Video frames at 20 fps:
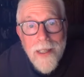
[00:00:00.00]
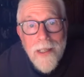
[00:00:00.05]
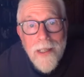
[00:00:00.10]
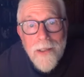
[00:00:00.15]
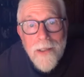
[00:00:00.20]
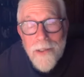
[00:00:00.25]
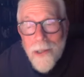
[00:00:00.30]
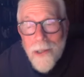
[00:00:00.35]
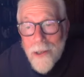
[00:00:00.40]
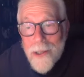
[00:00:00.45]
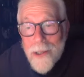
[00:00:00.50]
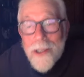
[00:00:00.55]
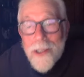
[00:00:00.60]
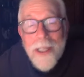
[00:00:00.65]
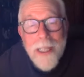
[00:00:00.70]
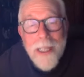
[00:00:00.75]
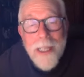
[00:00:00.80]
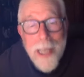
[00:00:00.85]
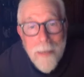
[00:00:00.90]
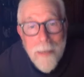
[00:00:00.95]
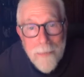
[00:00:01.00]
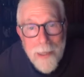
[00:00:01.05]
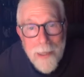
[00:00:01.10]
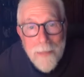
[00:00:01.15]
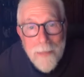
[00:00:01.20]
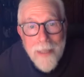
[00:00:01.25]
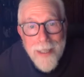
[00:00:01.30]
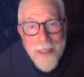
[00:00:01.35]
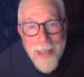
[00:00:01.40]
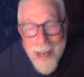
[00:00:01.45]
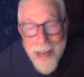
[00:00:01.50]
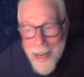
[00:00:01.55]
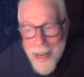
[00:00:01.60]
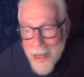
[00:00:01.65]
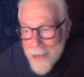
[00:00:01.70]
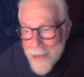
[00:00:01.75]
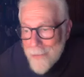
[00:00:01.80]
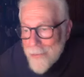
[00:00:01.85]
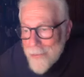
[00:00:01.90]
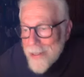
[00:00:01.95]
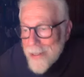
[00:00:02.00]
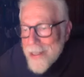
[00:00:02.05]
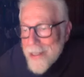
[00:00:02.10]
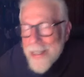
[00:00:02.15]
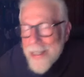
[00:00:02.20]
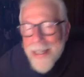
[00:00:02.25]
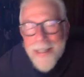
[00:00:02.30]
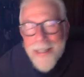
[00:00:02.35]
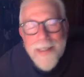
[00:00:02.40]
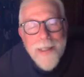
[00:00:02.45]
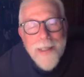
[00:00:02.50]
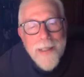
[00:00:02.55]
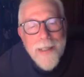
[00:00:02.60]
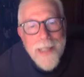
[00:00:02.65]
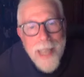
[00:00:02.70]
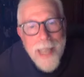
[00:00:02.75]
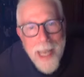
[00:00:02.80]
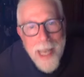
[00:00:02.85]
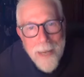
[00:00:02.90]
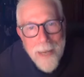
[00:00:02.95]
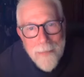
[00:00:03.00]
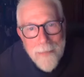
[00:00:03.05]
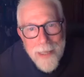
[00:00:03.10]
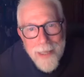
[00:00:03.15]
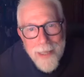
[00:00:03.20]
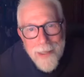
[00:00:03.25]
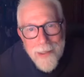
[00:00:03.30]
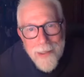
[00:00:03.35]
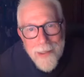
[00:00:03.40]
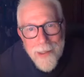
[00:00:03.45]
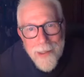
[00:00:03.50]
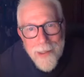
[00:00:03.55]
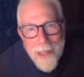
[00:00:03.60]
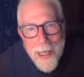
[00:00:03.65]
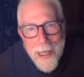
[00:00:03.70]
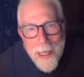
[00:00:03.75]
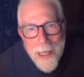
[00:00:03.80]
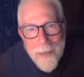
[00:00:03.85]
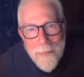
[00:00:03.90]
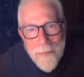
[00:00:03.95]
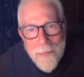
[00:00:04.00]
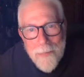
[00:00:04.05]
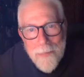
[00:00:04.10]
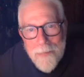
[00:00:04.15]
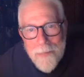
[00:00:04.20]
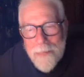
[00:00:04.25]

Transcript: so she kept him alive until the ambulance came.